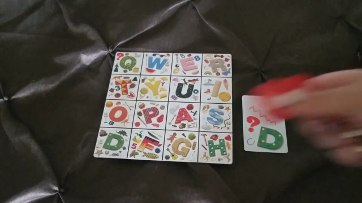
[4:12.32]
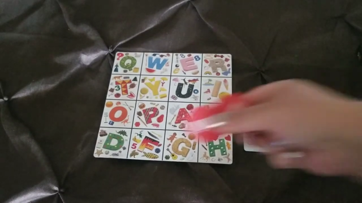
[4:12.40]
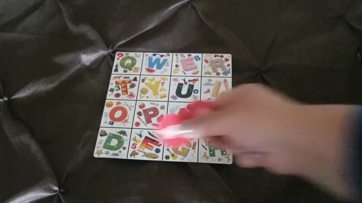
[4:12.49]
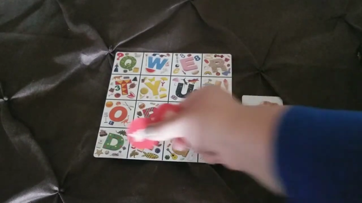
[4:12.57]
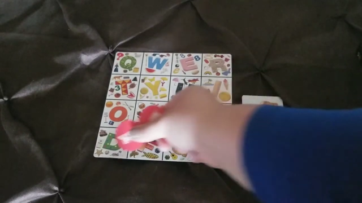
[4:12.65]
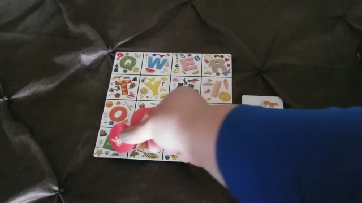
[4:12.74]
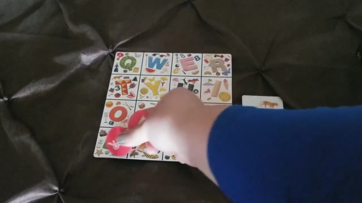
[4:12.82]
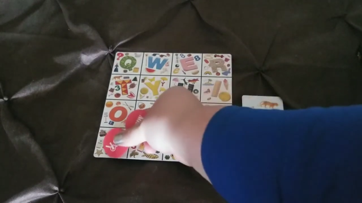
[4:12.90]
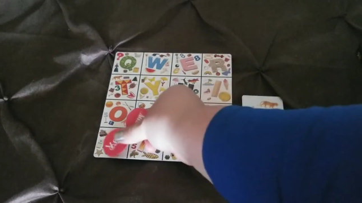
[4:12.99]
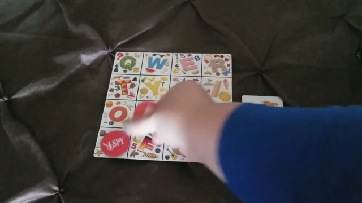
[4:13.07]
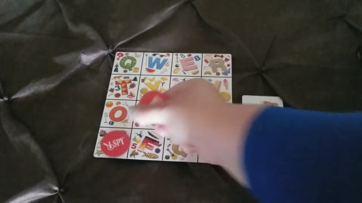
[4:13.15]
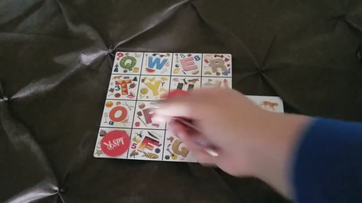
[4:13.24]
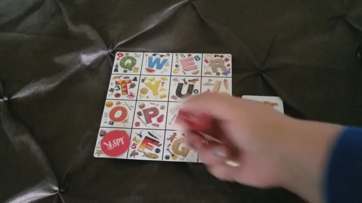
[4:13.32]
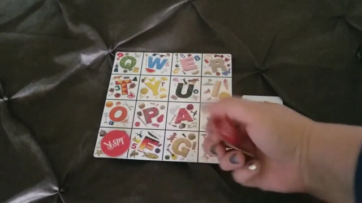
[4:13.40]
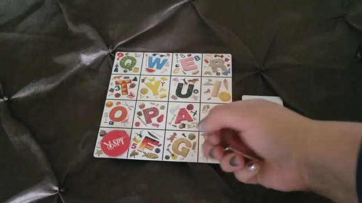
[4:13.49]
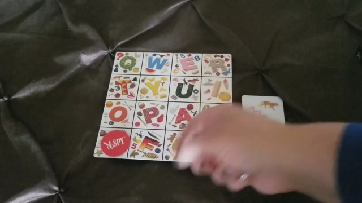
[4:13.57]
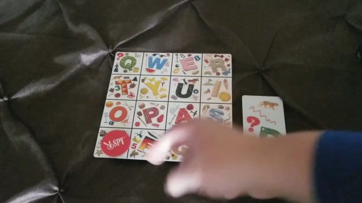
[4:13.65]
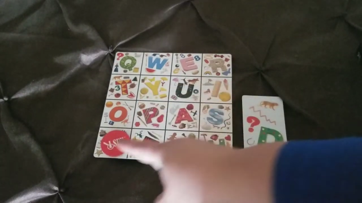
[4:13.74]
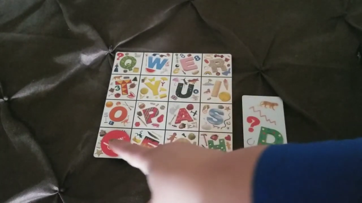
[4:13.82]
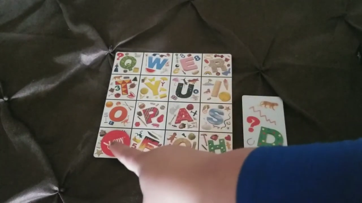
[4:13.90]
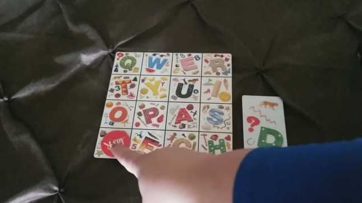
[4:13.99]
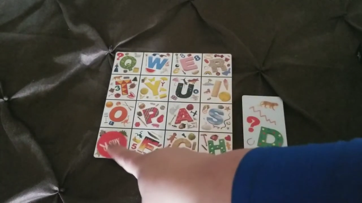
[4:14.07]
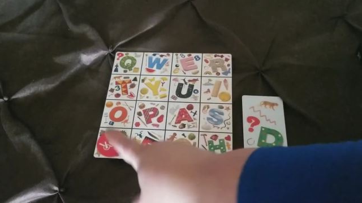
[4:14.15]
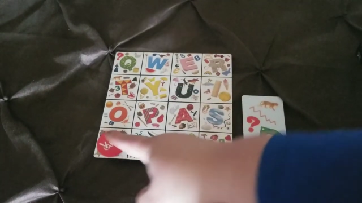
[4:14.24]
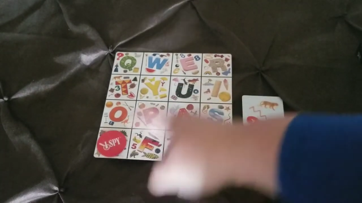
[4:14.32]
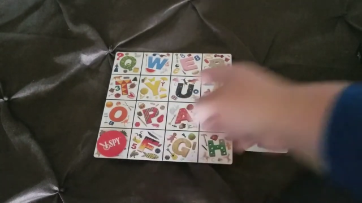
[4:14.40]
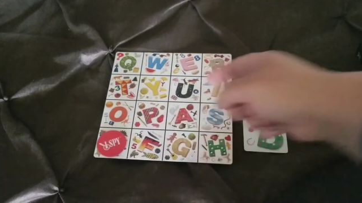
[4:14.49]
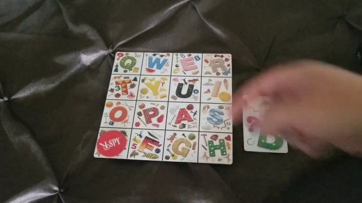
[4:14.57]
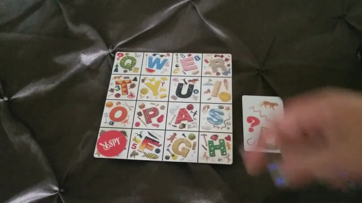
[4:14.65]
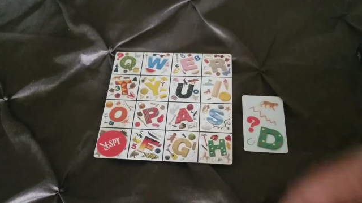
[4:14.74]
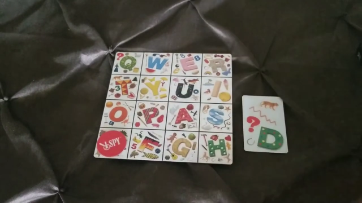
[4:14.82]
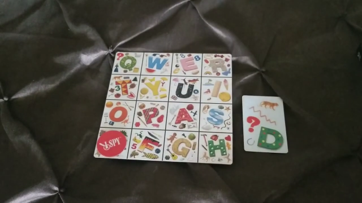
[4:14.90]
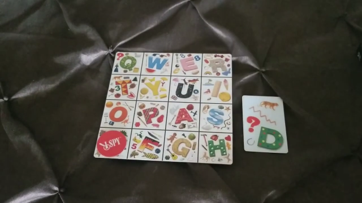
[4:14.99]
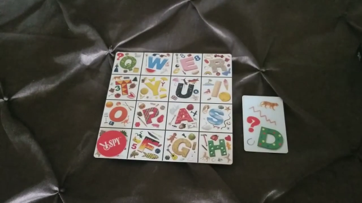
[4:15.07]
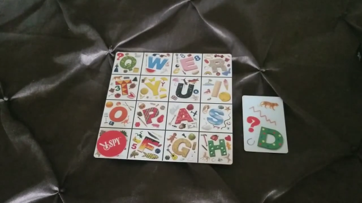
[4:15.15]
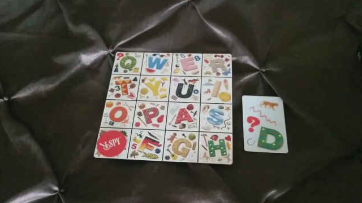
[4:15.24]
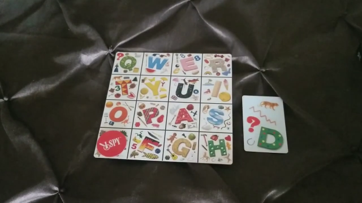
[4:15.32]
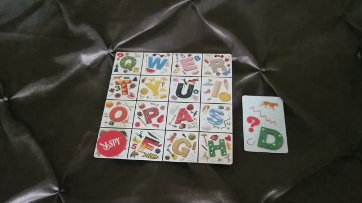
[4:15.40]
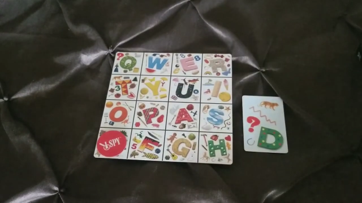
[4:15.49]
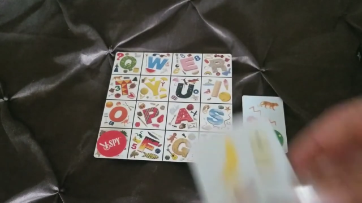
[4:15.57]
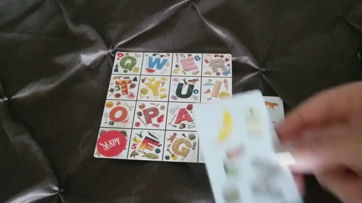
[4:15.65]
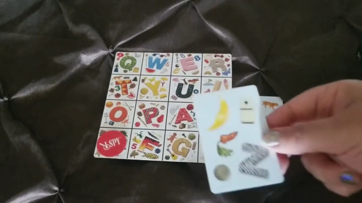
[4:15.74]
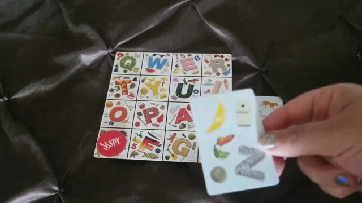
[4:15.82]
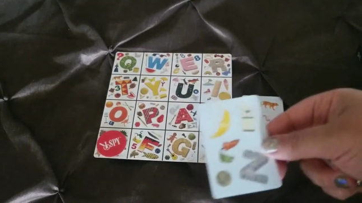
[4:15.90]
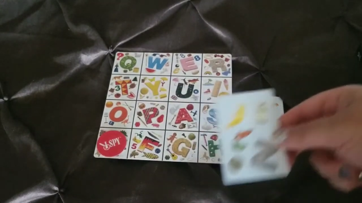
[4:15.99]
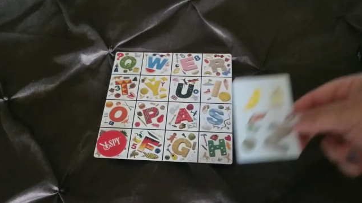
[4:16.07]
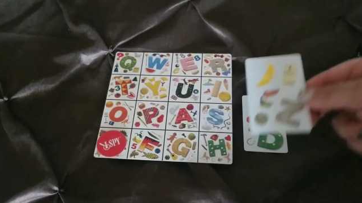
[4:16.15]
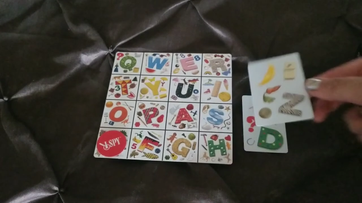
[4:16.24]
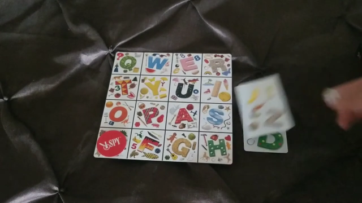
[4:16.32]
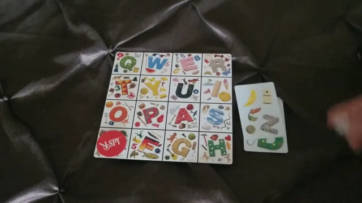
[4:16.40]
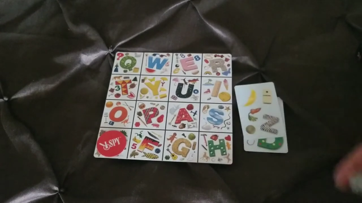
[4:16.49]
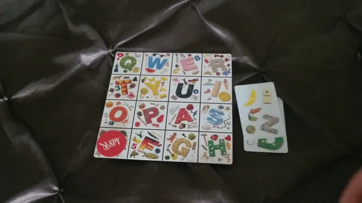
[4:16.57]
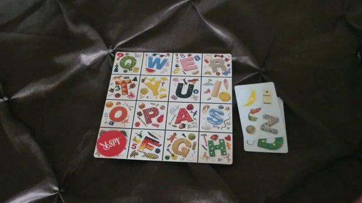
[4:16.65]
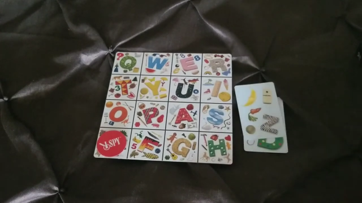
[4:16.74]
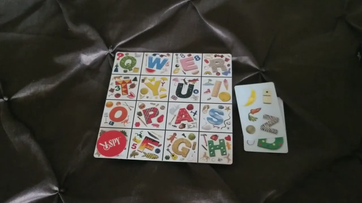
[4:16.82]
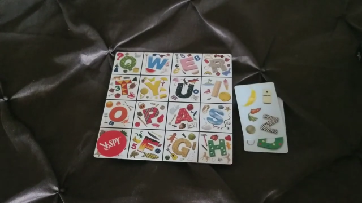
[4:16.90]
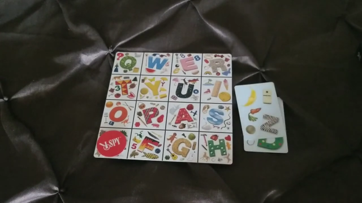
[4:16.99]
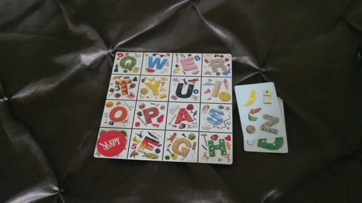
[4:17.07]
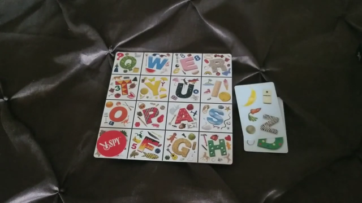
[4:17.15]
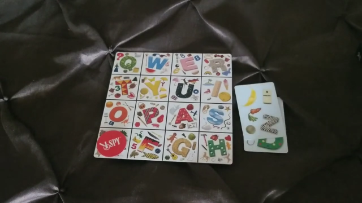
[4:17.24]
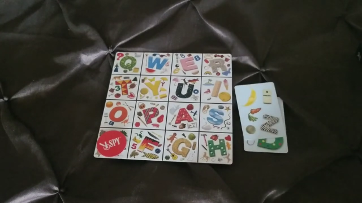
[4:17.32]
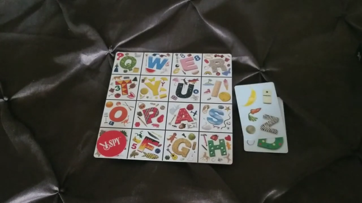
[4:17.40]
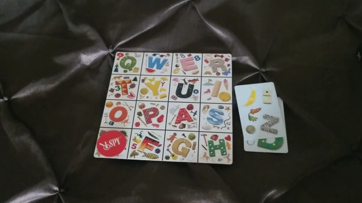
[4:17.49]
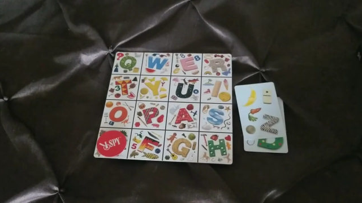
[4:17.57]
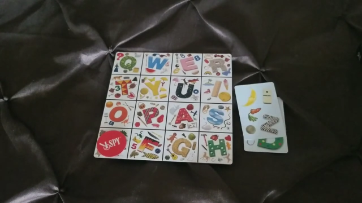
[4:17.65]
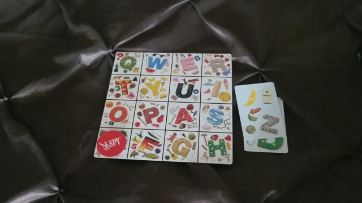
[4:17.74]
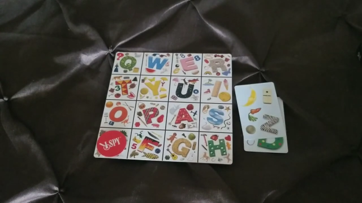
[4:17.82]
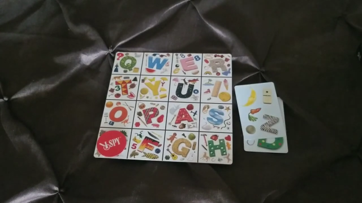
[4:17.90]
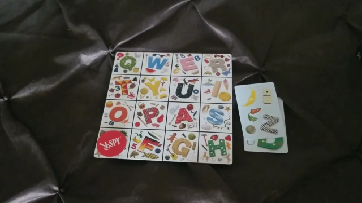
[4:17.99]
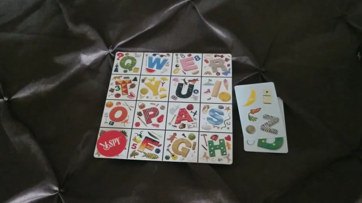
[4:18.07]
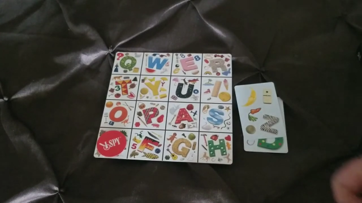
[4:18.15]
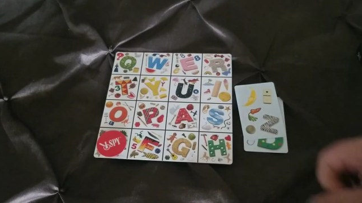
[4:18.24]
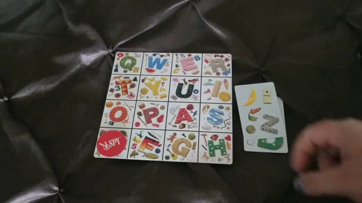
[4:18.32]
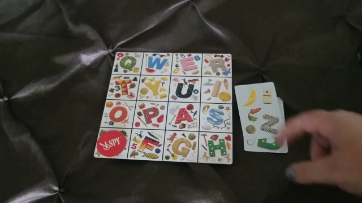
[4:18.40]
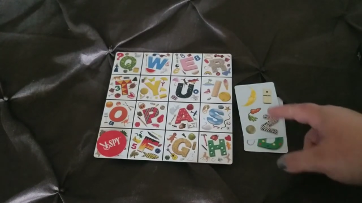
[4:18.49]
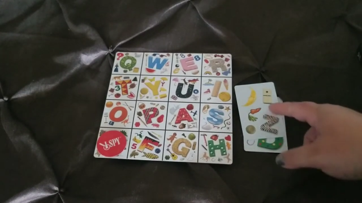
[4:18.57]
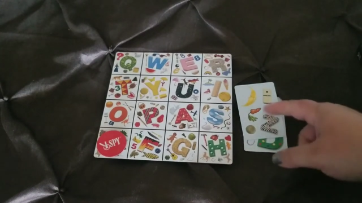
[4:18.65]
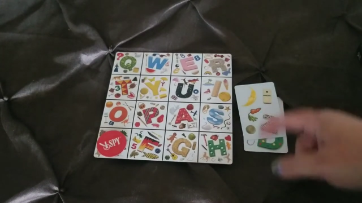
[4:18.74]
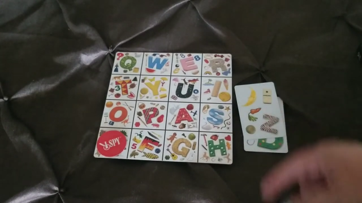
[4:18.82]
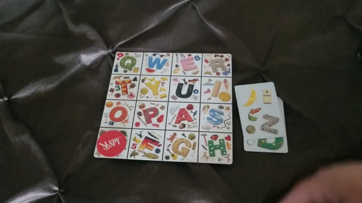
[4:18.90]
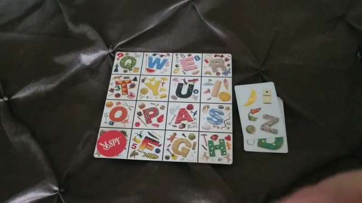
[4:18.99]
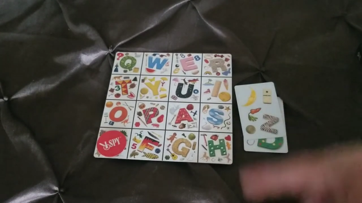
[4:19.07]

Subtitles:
No face is visible, so there are no lips to read.